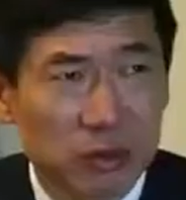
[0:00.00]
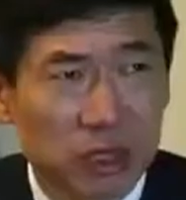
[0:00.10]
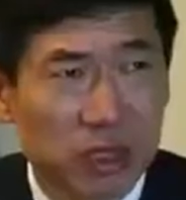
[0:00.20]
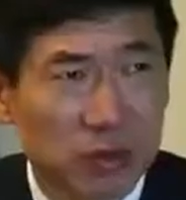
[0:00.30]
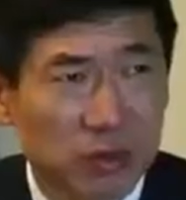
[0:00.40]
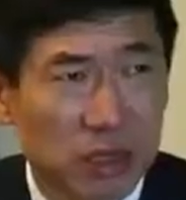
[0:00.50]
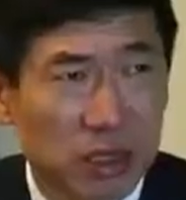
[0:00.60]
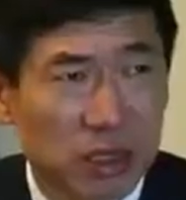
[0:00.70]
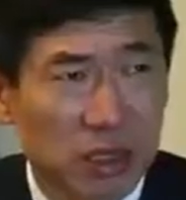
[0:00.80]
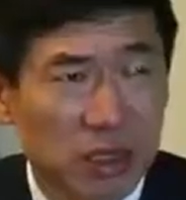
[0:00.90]
trying to
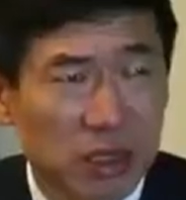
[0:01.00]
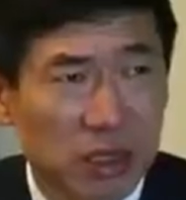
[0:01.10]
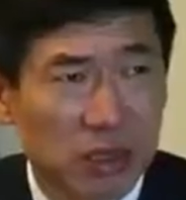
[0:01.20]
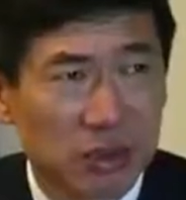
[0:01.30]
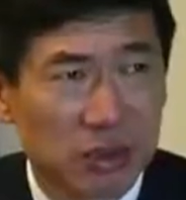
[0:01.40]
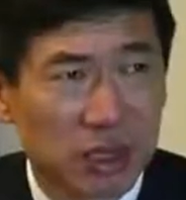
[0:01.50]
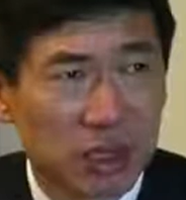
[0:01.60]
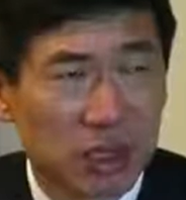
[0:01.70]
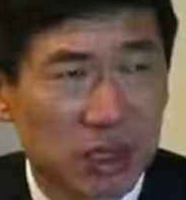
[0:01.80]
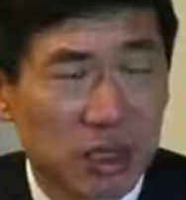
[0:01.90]
focus on this issue. They
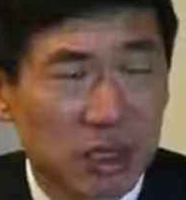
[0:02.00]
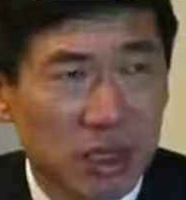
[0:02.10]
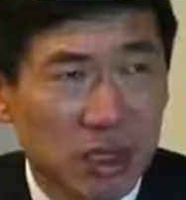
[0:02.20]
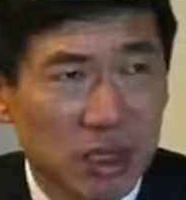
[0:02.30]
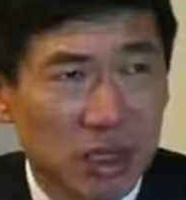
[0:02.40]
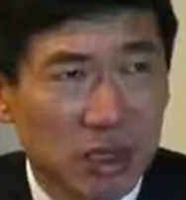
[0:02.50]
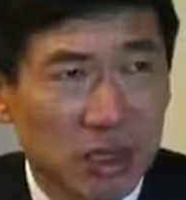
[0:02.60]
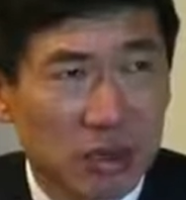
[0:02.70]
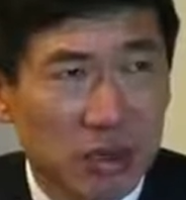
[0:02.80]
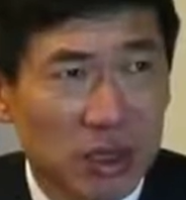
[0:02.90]
are
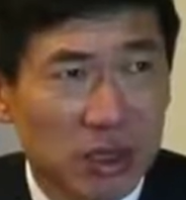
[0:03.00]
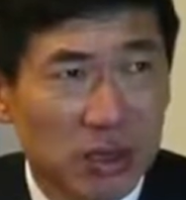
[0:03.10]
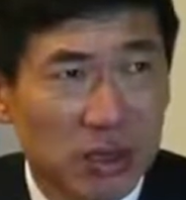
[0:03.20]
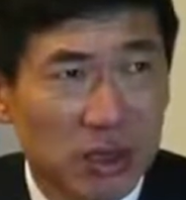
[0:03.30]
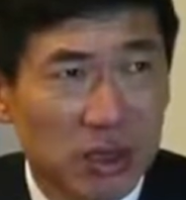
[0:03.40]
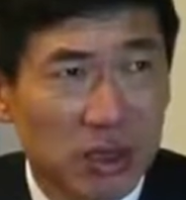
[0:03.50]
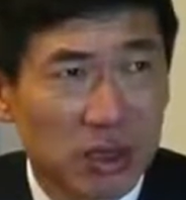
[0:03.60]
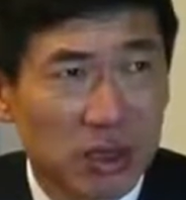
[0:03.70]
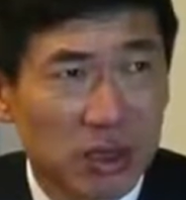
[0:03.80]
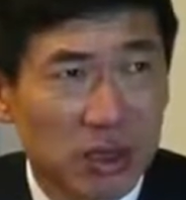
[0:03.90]
trying
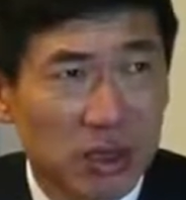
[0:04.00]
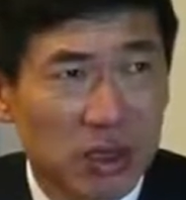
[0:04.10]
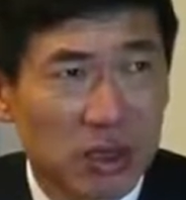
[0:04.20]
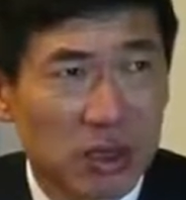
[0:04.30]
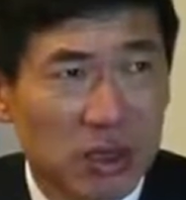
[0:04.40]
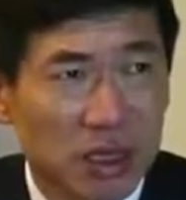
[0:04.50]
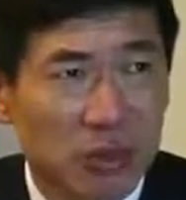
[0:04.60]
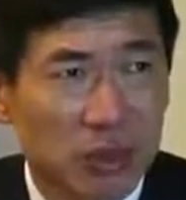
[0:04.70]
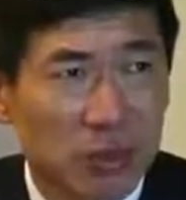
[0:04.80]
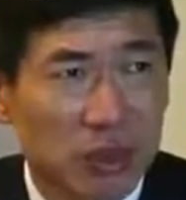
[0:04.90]
to
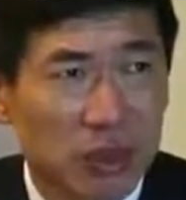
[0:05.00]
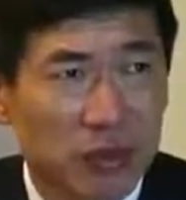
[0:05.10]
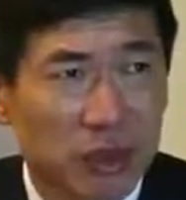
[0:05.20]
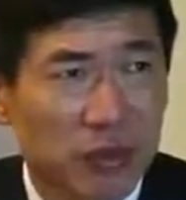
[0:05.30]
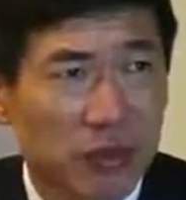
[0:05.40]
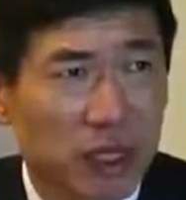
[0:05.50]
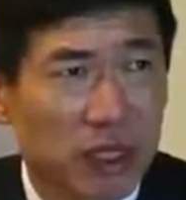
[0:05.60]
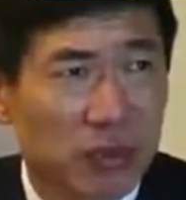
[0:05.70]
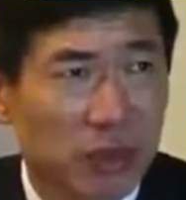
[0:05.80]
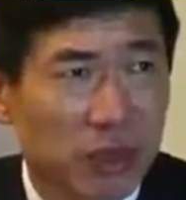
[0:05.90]
come up with a
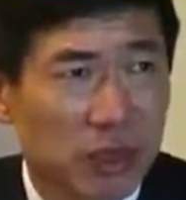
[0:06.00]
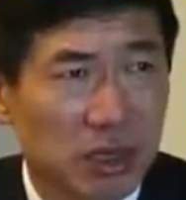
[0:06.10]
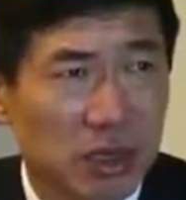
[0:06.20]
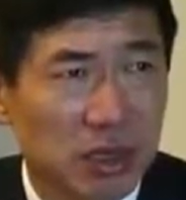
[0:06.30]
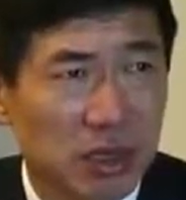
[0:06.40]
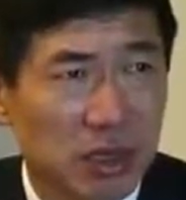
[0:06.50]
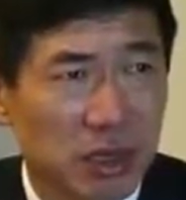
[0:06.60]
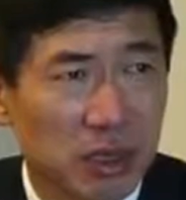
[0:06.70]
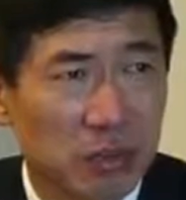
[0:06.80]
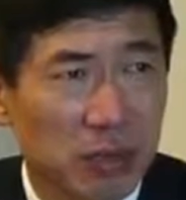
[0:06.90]
verification process to
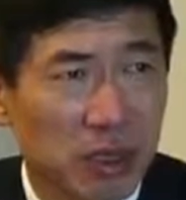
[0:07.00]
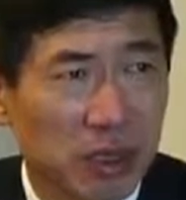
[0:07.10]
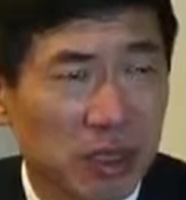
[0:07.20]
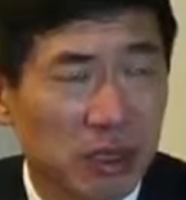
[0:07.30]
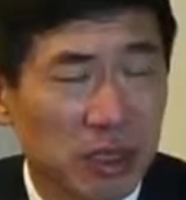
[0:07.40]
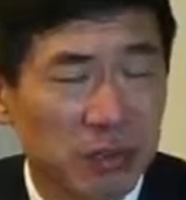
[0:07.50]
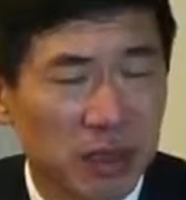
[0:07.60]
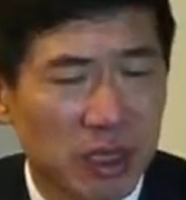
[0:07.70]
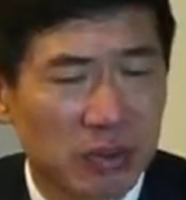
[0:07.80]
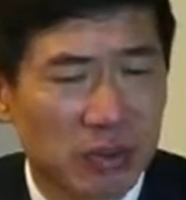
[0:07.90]
get people out of
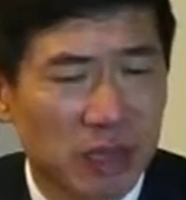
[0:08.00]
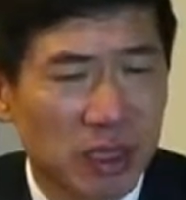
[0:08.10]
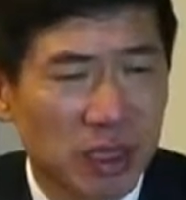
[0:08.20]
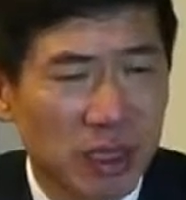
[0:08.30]
IDP camps.